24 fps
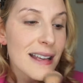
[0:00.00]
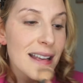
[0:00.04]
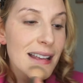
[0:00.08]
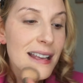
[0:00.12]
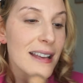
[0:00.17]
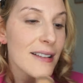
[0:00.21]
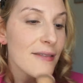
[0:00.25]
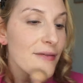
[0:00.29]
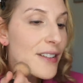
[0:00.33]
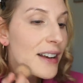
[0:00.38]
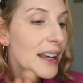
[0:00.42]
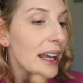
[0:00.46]

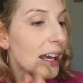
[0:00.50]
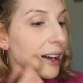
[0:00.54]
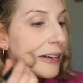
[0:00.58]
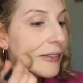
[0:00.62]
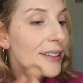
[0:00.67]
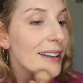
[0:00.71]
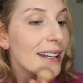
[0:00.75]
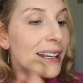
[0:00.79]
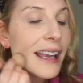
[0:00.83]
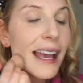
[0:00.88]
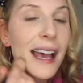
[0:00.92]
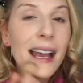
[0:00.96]
if I have
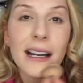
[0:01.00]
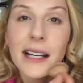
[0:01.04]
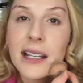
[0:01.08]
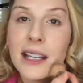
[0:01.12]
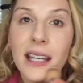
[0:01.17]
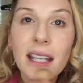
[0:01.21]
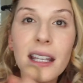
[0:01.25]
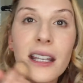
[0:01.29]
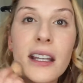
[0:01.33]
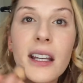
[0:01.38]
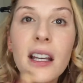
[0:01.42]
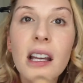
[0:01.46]
any
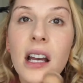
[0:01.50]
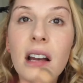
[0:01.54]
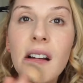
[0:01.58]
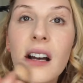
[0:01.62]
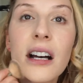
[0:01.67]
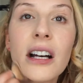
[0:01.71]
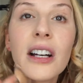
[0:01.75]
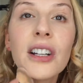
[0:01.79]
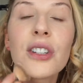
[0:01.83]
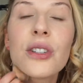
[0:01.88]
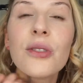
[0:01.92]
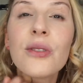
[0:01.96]
acne,
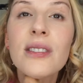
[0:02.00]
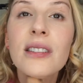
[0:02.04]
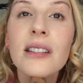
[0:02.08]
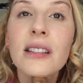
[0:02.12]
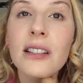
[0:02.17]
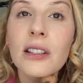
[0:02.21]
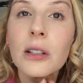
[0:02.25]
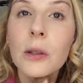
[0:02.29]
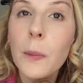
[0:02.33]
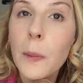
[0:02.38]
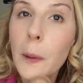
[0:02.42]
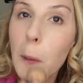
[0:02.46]
I'll use a
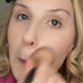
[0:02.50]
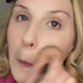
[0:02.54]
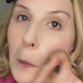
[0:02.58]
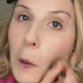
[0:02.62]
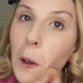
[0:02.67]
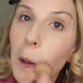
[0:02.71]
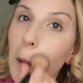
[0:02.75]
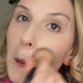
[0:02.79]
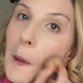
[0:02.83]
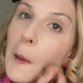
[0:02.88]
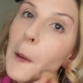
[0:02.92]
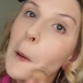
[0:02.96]
little bit
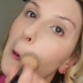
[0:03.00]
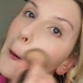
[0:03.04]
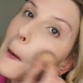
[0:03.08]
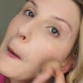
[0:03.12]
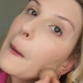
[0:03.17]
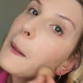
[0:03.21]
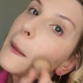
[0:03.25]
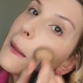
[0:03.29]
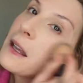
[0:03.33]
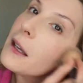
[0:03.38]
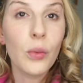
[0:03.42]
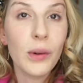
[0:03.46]
more.
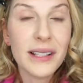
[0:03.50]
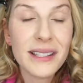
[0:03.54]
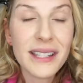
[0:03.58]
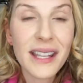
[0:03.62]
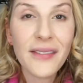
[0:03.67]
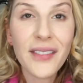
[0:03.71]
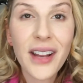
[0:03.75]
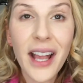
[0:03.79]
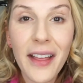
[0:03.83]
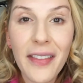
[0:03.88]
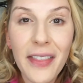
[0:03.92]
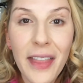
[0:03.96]
Once
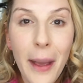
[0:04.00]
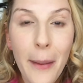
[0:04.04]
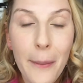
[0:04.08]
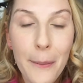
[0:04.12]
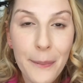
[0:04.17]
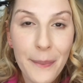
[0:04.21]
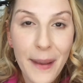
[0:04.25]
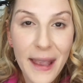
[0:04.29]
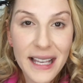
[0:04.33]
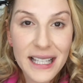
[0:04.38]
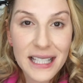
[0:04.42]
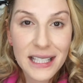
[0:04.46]
I've got that
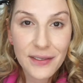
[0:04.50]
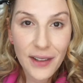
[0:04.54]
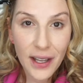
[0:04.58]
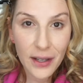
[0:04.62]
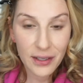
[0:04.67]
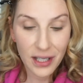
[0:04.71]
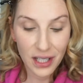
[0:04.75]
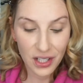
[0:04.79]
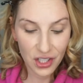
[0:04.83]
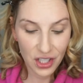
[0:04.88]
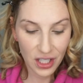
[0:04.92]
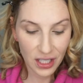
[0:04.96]
base
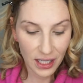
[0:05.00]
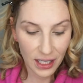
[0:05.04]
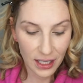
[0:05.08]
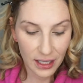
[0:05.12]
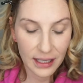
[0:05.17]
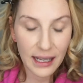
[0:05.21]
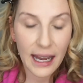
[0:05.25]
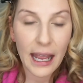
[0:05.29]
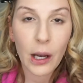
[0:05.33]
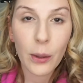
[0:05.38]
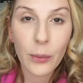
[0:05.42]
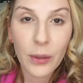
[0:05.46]
foundation
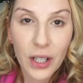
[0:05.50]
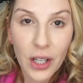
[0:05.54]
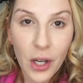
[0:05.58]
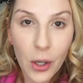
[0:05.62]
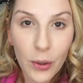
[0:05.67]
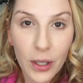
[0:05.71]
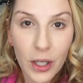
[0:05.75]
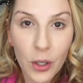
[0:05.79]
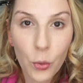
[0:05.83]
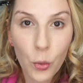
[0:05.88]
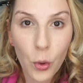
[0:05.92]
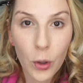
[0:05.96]
in, now I'm gonna go
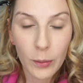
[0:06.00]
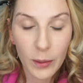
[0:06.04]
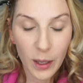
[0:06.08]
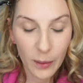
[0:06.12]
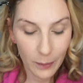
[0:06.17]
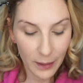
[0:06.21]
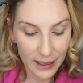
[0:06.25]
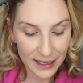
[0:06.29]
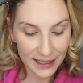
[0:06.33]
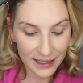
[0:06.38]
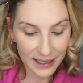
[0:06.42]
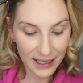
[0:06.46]
in and warm up
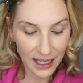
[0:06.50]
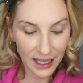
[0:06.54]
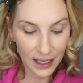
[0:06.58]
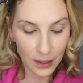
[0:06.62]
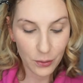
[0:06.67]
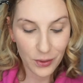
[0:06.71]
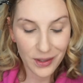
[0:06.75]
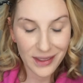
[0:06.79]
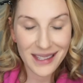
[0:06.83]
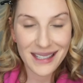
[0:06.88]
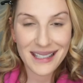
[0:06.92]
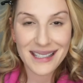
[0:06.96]
my skin
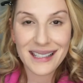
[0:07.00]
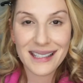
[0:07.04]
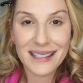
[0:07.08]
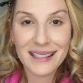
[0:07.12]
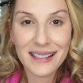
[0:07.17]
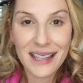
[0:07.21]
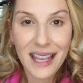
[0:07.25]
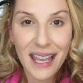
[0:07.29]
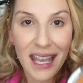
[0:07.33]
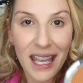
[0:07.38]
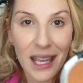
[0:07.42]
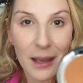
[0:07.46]
with the
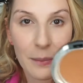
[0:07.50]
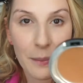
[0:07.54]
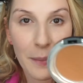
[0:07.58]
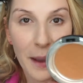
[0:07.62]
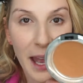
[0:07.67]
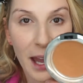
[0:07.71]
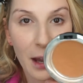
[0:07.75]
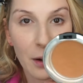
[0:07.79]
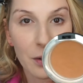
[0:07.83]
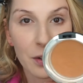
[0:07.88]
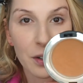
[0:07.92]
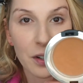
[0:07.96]
same
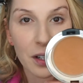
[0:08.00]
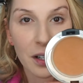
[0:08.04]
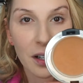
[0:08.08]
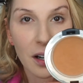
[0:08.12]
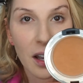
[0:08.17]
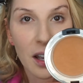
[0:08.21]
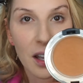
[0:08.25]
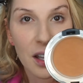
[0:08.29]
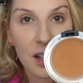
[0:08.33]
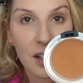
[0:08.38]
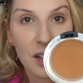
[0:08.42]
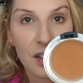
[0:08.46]
powder,
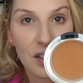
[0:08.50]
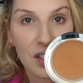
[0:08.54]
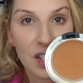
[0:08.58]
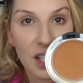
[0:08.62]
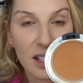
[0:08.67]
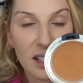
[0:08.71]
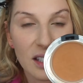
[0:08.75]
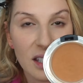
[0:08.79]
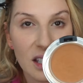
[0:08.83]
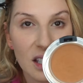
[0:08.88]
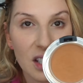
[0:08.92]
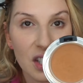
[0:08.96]

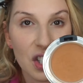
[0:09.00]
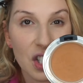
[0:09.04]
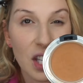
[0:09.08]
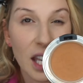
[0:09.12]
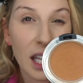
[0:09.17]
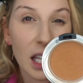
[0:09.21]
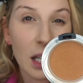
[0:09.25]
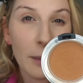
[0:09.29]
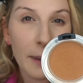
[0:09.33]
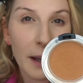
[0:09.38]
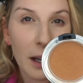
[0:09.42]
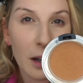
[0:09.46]
just in a
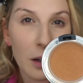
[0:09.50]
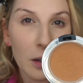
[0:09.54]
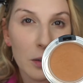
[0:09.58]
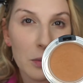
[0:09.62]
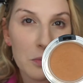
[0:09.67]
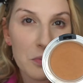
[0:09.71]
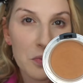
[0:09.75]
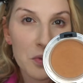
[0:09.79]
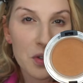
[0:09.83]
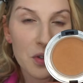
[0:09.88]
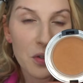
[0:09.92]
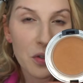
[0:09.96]
shade
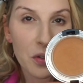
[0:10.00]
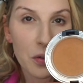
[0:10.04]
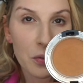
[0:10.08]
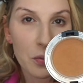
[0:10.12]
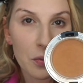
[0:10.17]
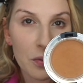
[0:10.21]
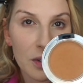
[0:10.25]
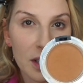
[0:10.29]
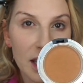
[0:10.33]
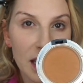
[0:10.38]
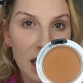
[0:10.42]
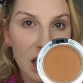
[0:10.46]
about
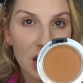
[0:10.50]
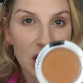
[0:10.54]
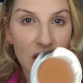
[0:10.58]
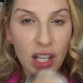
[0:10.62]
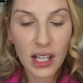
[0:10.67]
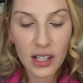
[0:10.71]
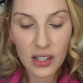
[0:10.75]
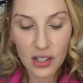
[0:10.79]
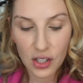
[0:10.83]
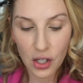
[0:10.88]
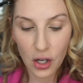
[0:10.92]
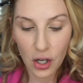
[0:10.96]
3
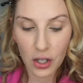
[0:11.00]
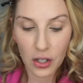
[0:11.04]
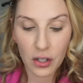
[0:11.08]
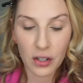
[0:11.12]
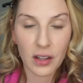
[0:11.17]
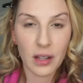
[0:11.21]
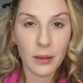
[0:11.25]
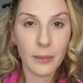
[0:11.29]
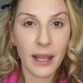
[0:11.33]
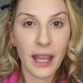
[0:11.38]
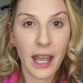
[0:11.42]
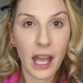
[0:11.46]
shades darker
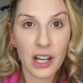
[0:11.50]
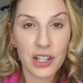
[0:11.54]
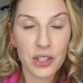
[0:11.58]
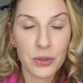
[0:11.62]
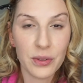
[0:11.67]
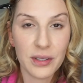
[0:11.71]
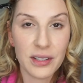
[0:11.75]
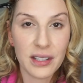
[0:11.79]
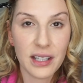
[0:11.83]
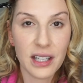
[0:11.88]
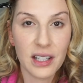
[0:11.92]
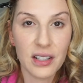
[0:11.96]
than my
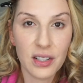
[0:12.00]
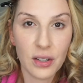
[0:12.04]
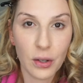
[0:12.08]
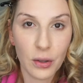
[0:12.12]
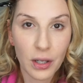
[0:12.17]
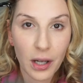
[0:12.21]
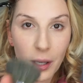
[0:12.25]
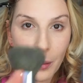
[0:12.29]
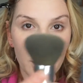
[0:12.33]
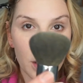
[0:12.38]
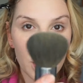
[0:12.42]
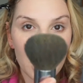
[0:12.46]
actual skin tone.
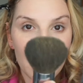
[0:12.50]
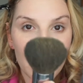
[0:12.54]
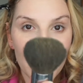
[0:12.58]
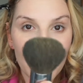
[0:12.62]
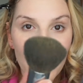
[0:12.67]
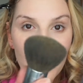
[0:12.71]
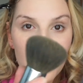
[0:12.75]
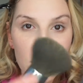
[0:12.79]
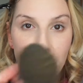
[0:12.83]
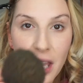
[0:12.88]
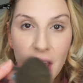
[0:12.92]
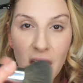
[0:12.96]
I'm gonna
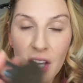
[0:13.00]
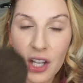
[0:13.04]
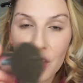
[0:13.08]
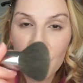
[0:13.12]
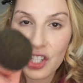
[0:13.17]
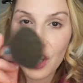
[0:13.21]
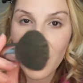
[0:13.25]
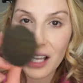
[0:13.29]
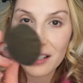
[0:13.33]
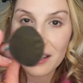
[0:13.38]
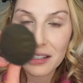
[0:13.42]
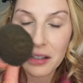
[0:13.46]
use
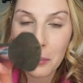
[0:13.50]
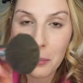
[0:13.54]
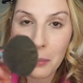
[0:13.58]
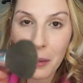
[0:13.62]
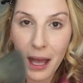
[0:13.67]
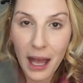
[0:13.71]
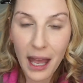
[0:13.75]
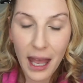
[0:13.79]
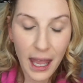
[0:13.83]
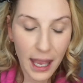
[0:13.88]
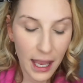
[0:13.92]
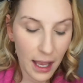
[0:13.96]
just
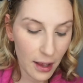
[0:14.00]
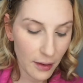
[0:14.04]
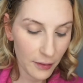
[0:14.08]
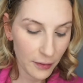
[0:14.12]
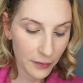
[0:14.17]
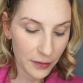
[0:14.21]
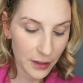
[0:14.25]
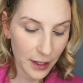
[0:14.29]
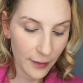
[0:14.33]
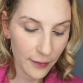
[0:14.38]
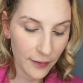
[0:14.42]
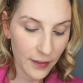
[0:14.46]
my
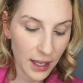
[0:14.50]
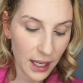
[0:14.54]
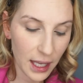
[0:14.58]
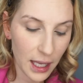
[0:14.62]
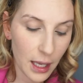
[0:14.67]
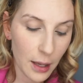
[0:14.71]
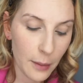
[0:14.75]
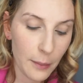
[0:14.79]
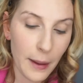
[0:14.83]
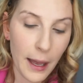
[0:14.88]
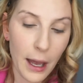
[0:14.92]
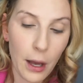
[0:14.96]

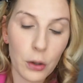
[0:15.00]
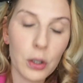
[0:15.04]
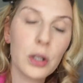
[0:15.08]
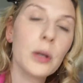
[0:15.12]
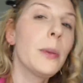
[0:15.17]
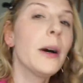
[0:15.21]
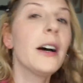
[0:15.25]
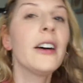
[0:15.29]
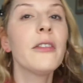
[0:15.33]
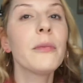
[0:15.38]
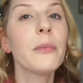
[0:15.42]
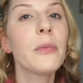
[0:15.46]
fluffy powder
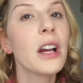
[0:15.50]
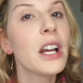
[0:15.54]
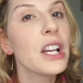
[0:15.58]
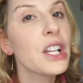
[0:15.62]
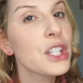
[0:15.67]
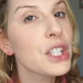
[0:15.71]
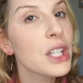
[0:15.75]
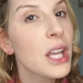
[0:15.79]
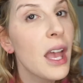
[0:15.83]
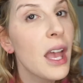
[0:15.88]
puff brush,